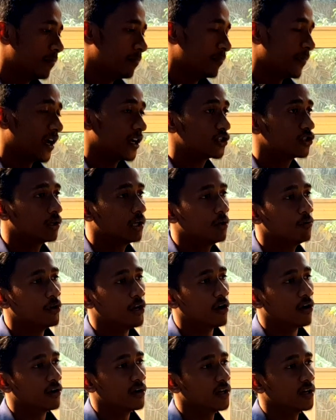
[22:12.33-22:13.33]
Actually, we
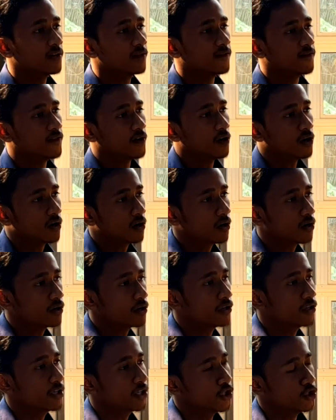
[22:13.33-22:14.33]
ordered 4
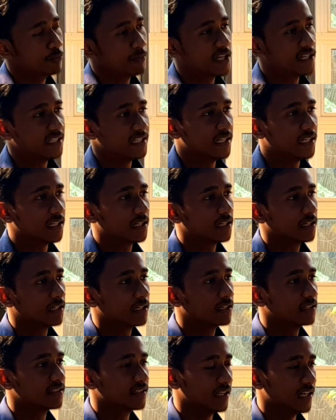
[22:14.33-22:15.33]
pneumatic
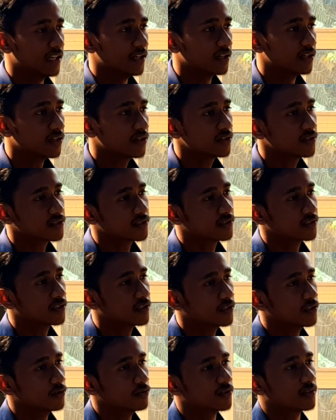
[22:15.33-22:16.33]
cylinders,
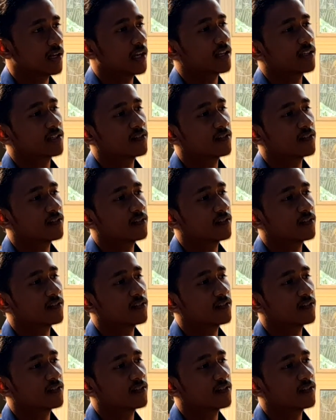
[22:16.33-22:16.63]
2 selector